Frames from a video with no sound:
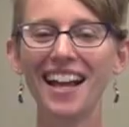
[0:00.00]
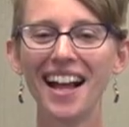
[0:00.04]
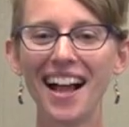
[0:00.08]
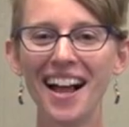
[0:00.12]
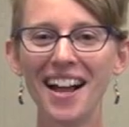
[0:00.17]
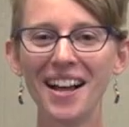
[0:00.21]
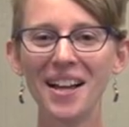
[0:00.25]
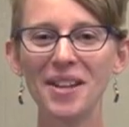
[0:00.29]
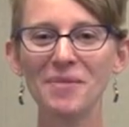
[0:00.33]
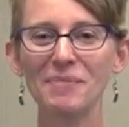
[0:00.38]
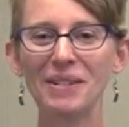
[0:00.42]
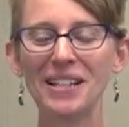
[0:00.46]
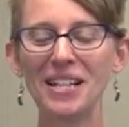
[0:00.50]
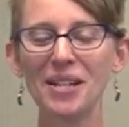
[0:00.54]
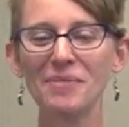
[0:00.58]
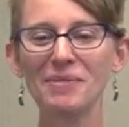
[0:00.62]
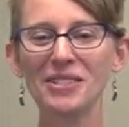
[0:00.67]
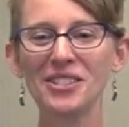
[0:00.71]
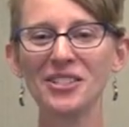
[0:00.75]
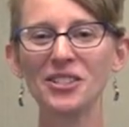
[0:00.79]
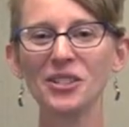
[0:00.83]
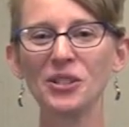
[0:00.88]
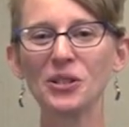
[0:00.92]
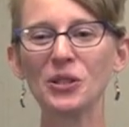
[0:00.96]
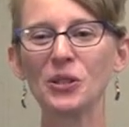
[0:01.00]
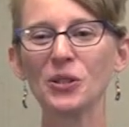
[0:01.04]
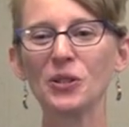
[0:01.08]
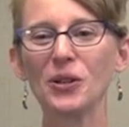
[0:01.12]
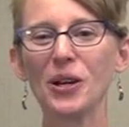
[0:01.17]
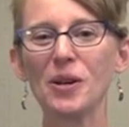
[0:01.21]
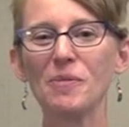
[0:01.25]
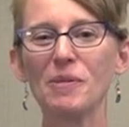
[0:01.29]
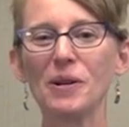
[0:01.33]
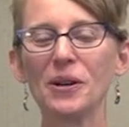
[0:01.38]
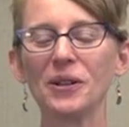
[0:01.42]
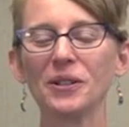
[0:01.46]
Hi, my name is Nicole
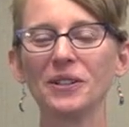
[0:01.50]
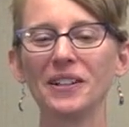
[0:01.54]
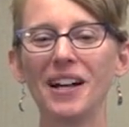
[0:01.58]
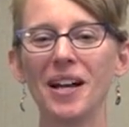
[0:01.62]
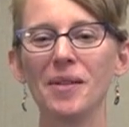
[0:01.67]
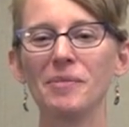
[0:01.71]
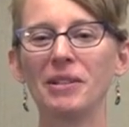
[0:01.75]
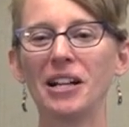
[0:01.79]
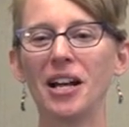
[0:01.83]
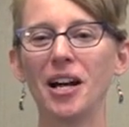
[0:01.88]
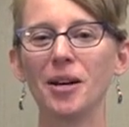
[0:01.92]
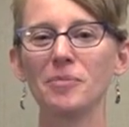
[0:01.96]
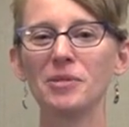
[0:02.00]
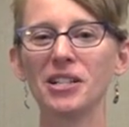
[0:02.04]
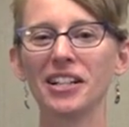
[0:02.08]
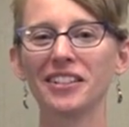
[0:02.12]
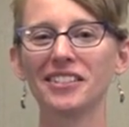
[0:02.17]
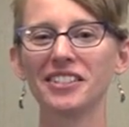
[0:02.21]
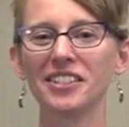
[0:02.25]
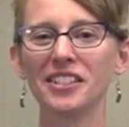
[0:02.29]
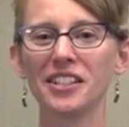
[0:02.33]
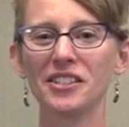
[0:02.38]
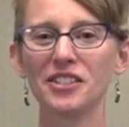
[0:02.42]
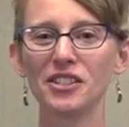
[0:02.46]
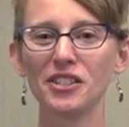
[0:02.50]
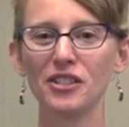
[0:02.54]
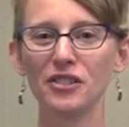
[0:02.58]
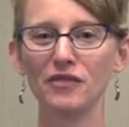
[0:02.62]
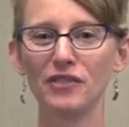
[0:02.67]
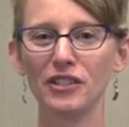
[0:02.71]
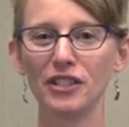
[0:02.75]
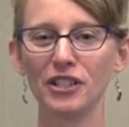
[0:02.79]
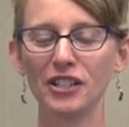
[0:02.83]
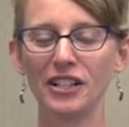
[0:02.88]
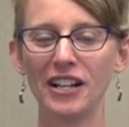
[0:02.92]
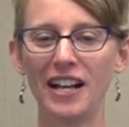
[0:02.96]
Grabow. I'm an objects
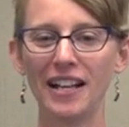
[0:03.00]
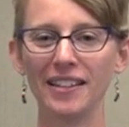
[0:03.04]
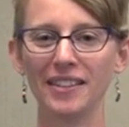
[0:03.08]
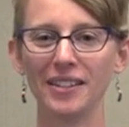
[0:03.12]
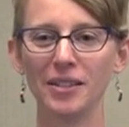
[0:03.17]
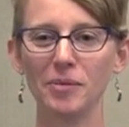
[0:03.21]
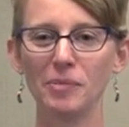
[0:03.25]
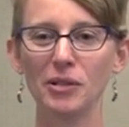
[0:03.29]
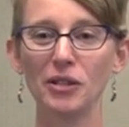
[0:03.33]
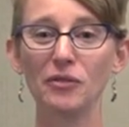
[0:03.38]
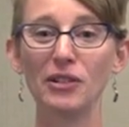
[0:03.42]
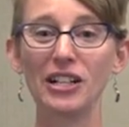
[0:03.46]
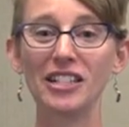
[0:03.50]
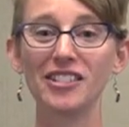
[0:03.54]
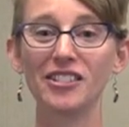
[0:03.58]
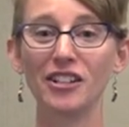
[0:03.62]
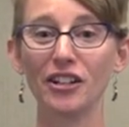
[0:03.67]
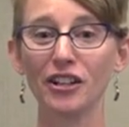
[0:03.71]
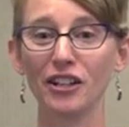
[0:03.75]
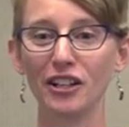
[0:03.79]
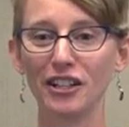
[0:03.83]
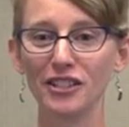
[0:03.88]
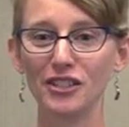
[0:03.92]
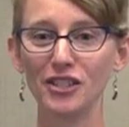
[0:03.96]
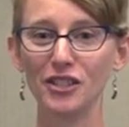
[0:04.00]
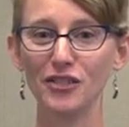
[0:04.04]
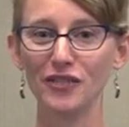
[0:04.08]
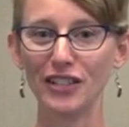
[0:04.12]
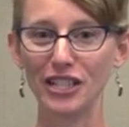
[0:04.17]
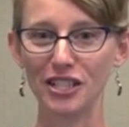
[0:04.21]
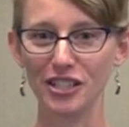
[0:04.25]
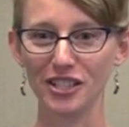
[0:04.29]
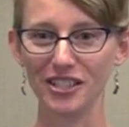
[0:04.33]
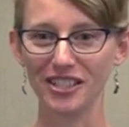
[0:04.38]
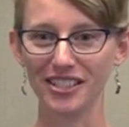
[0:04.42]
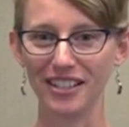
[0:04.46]
conservator at the Midwest Art
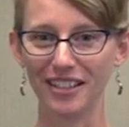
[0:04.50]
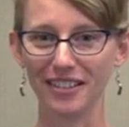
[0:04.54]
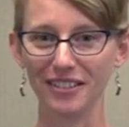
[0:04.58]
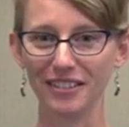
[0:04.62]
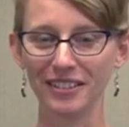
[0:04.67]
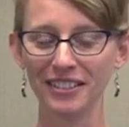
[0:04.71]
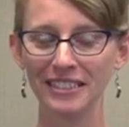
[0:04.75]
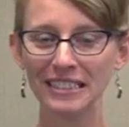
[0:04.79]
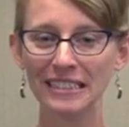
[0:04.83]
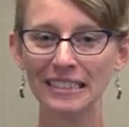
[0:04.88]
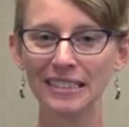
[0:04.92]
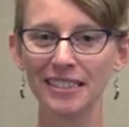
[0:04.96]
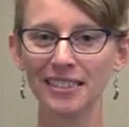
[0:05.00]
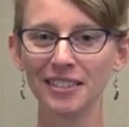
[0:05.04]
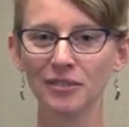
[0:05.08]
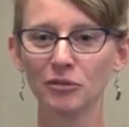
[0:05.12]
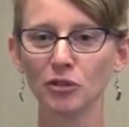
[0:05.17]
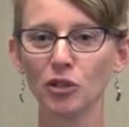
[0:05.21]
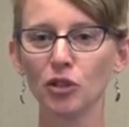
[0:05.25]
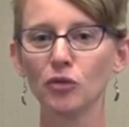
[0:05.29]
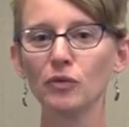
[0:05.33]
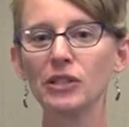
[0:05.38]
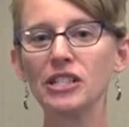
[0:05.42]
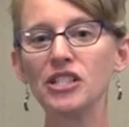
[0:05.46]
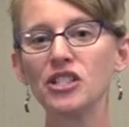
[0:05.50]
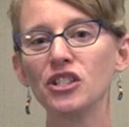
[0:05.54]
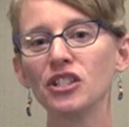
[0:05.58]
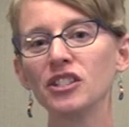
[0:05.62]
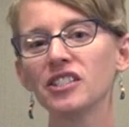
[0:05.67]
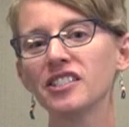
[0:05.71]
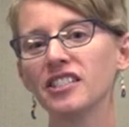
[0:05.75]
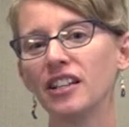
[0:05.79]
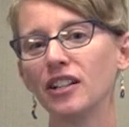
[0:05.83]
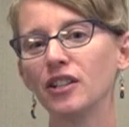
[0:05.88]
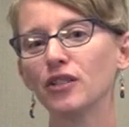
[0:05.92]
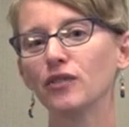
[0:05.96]
Conservation Center. We're a
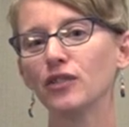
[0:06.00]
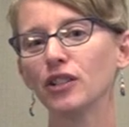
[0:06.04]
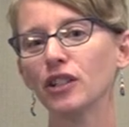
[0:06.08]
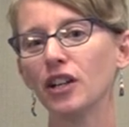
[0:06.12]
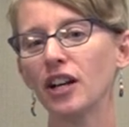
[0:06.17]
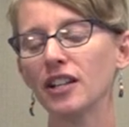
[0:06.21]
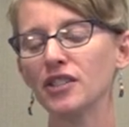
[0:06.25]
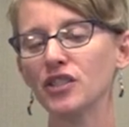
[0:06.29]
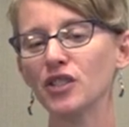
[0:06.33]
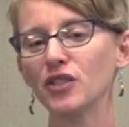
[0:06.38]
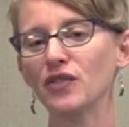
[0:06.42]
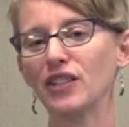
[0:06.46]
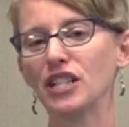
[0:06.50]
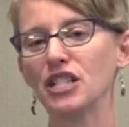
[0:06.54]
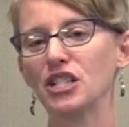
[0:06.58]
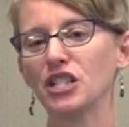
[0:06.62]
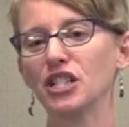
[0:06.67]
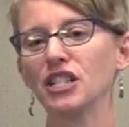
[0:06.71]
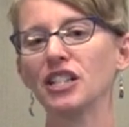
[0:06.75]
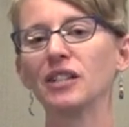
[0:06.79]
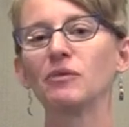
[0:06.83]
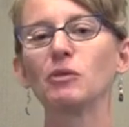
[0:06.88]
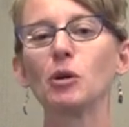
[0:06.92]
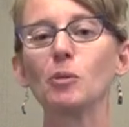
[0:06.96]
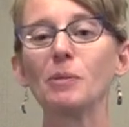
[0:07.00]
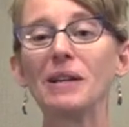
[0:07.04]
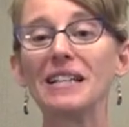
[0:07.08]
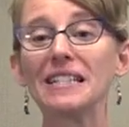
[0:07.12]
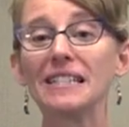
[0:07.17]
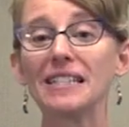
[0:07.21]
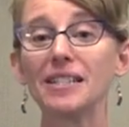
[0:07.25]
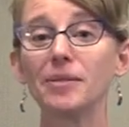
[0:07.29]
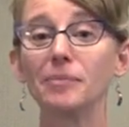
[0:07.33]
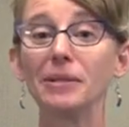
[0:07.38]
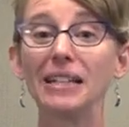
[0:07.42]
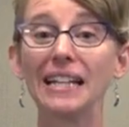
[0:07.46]
regional center for conservation and we're
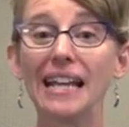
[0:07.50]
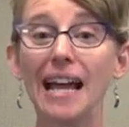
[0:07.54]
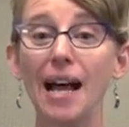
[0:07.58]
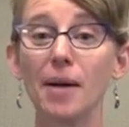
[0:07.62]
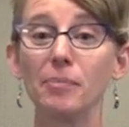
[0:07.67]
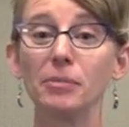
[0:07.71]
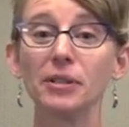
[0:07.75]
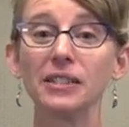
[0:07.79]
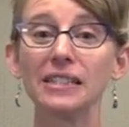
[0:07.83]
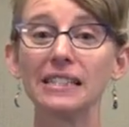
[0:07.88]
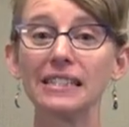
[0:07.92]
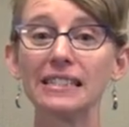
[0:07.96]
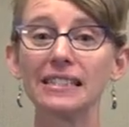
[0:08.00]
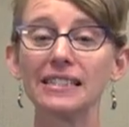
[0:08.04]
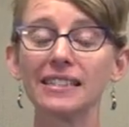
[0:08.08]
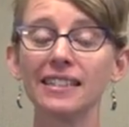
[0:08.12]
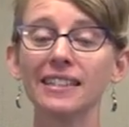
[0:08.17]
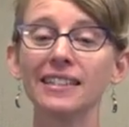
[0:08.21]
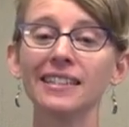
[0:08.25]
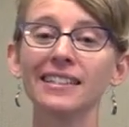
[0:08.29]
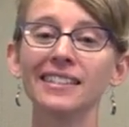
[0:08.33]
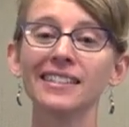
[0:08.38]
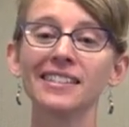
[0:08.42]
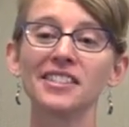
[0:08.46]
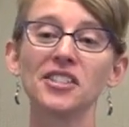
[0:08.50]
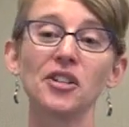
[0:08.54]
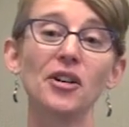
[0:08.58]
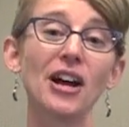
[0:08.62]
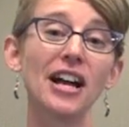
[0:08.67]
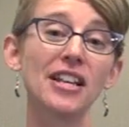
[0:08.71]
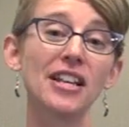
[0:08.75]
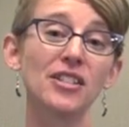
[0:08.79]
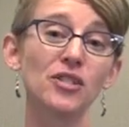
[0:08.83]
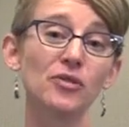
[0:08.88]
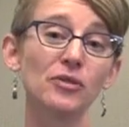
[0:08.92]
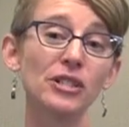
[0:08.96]
based in Minneapolis. So
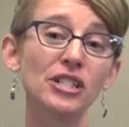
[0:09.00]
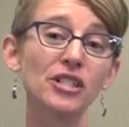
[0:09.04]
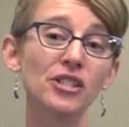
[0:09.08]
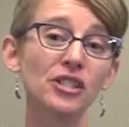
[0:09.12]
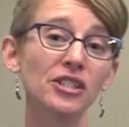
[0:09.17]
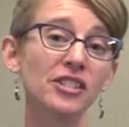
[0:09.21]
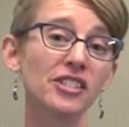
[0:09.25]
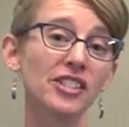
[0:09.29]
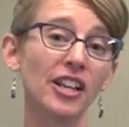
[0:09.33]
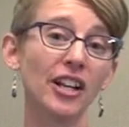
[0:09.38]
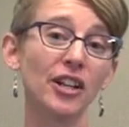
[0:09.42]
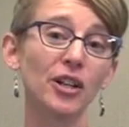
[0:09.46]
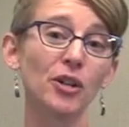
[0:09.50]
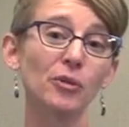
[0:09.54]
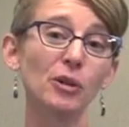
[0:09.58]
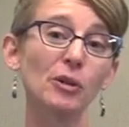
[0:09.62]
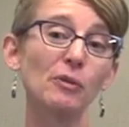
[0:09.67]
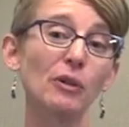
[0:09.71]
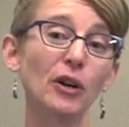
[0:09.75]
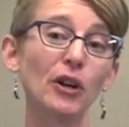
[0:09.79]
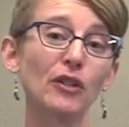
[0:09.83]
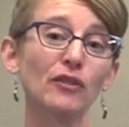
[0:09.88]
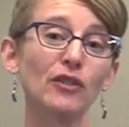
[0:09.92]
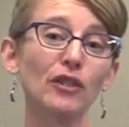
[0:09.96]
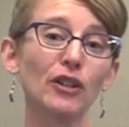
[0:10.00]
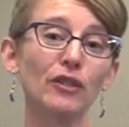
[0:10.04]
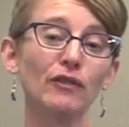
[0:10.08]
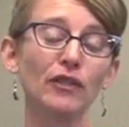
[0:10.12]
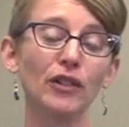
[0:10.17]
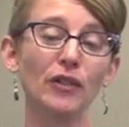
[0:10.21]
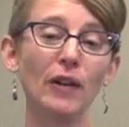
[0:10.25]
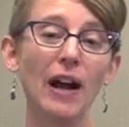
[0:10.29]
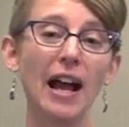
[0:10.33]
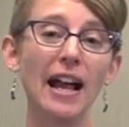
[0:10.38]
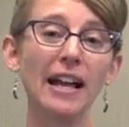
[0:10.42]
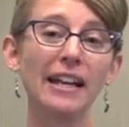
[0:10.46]
as a regional center, we work for a
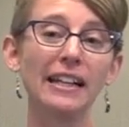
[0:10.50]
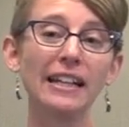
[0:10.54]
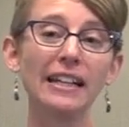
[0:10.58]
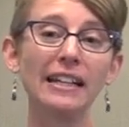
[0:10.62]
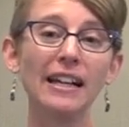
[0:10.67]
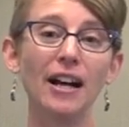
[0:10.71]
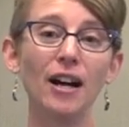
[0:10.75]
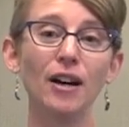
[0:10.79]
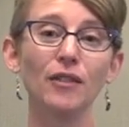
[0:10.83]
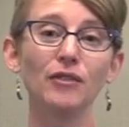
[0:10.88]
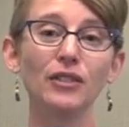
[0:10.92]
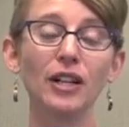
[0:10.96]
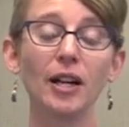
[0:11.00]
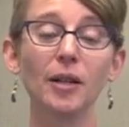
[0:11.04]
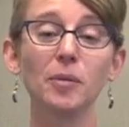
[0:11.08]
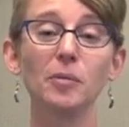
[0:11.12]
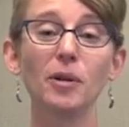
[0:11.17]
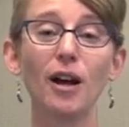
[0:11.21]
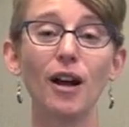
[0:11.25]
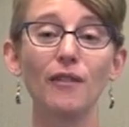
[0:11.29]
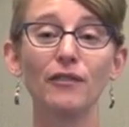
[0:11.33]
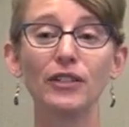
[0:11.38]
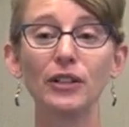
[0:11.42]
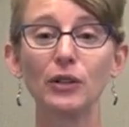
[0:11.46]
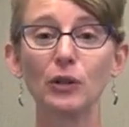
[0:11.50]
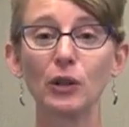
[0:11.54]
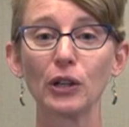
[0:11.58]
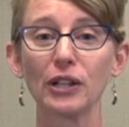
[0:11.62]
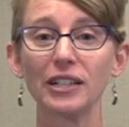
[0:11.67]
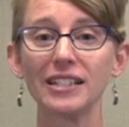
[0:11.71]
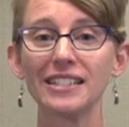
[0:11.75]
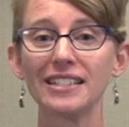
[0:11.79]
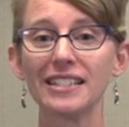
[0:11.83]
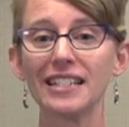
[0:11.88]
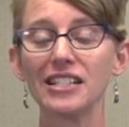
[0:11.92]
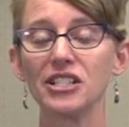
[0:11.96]
variety of nonprofit
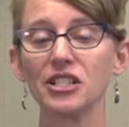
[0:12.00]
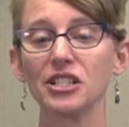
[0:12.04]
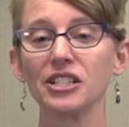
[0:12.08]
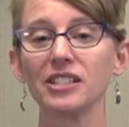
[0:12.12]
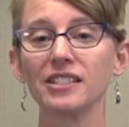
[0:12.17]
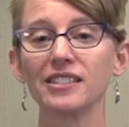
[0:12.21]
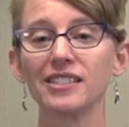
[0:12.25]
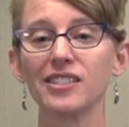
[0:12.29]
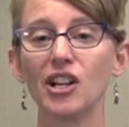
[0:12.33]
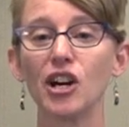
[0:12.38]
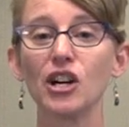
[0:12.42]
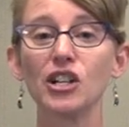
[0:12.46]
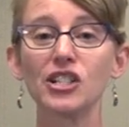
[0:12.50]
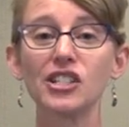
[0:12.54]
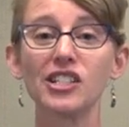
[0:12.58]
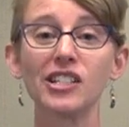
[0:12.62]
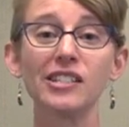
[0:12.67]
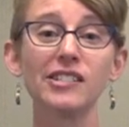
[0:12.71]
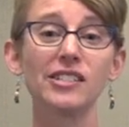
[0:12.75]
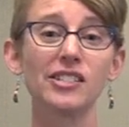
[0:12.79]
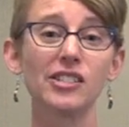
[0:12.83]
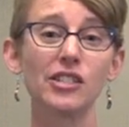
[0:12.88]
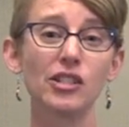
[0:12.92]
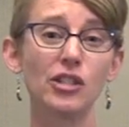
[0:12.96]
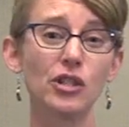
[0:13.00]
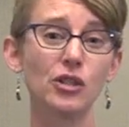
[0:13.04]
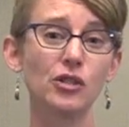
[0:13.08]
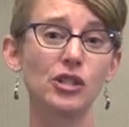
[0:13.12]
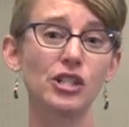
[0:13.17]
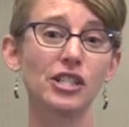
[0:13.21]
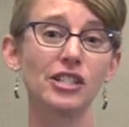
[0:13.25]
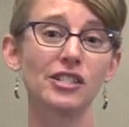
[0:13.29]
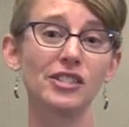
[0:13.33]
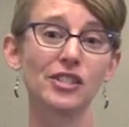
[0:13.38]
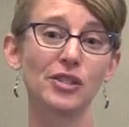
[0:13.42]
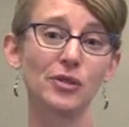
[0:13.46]
organizations, arts
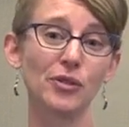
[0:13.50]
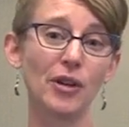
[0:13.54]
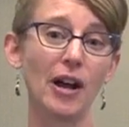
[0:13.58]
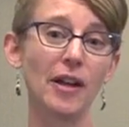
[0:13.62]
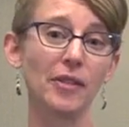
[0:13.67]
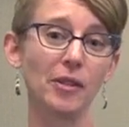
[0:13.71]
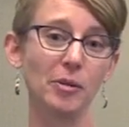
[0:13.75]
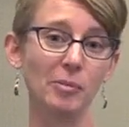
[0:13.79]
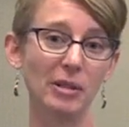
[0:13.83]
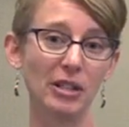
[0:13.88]
institutions throughout the